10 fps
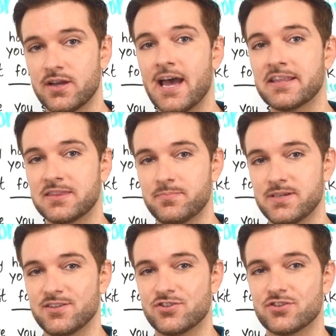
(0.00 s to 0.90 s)
at the
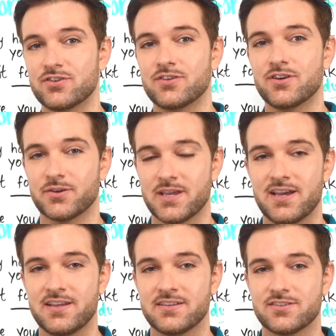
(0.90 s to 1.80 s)
beach.
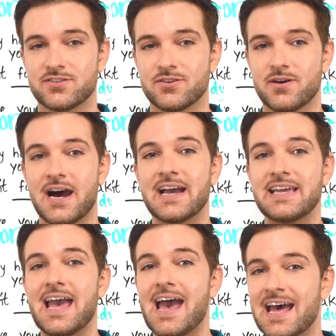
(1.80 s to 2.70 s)
Okay? So
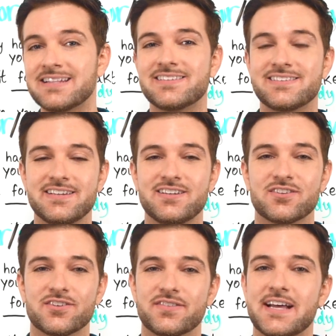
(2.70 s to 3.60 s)
I had seen
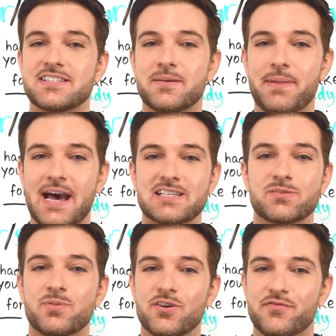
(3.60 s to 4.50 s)
her. That's the
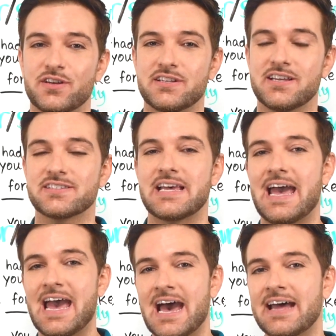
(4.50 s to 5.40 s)
past perfect tense.
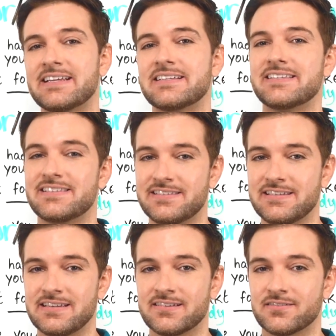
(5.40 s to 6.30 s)
Had
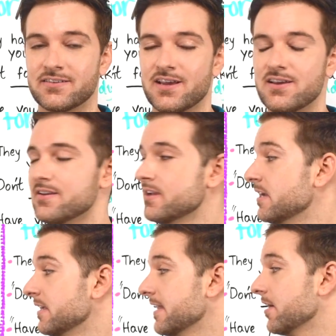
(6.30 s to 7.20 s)
seen. Okay?
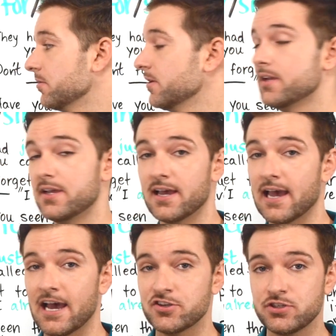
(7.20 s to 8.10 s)
Now,
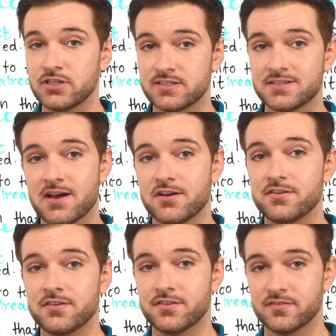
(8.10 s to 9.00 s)
as you can
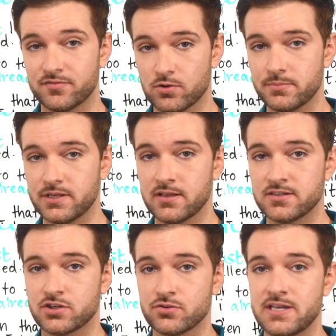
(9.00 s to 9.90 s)
tell, the formula
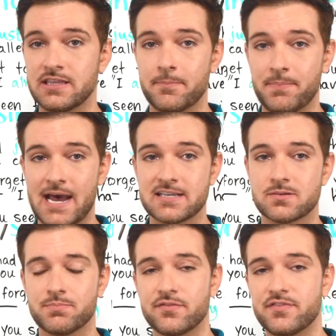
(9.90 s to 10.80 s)
to create the
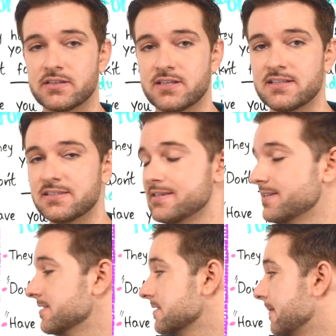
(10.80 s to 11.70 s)
past perfect tense
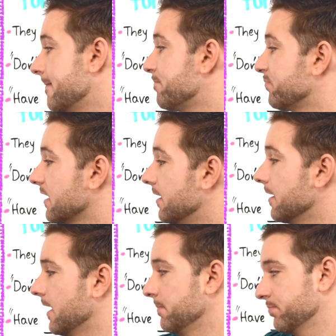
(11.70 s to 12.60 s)
is a